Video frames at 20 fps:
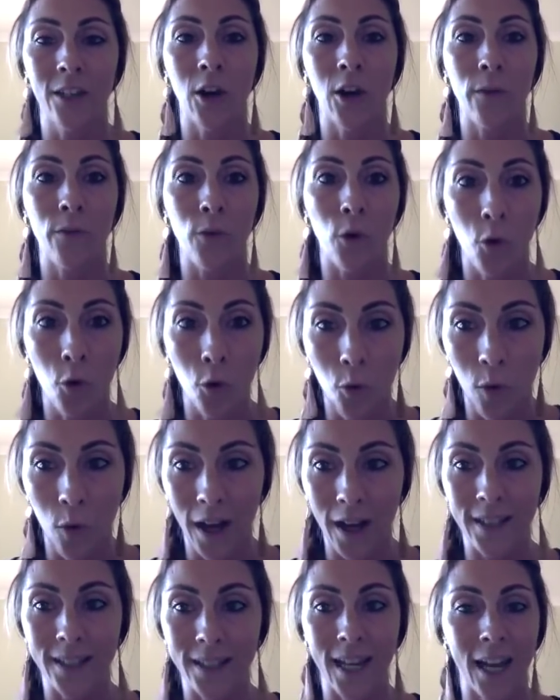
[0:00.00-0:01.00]
And I've
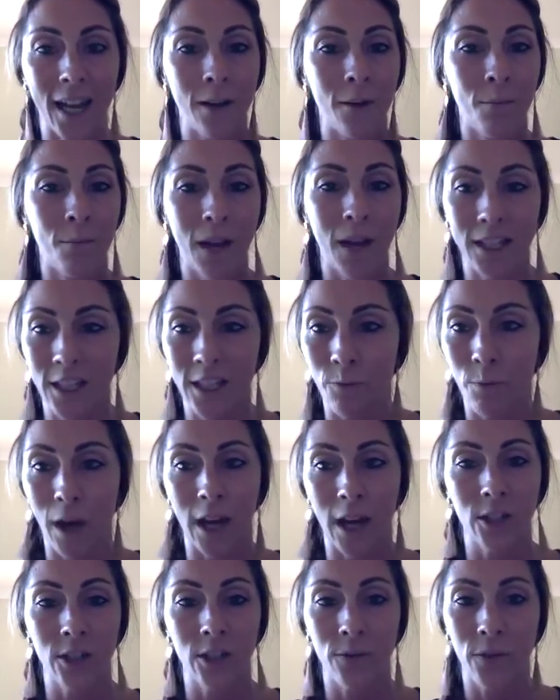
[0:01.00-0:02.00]
always had a massive
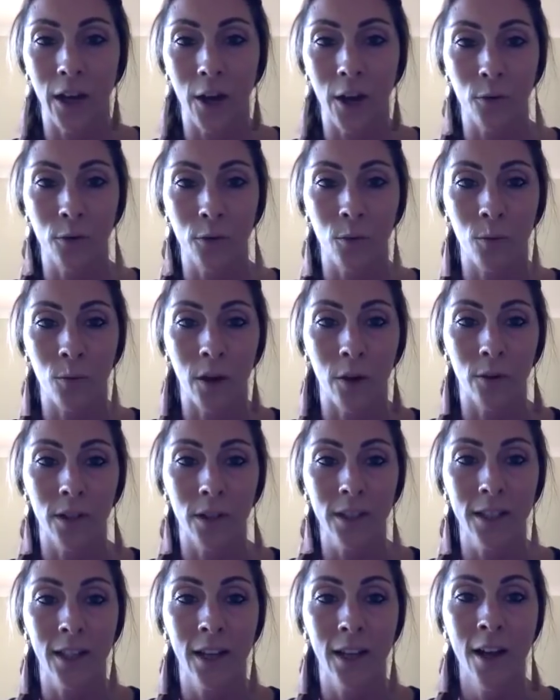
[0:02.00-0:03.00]
passion for health and
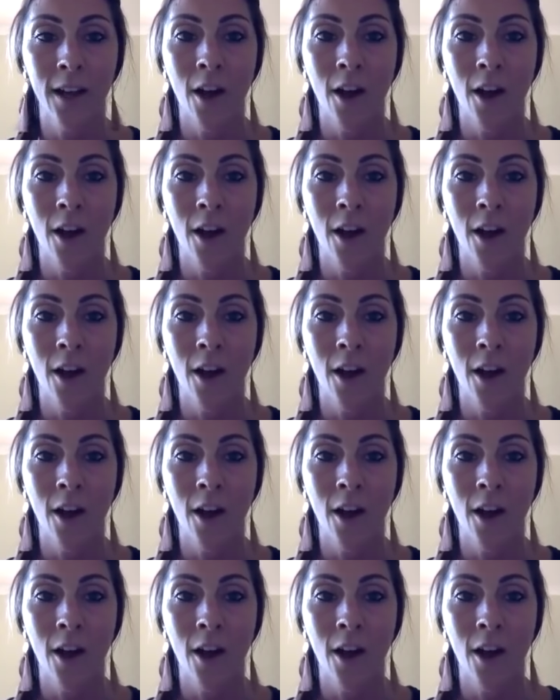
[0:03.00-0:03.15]
wellness.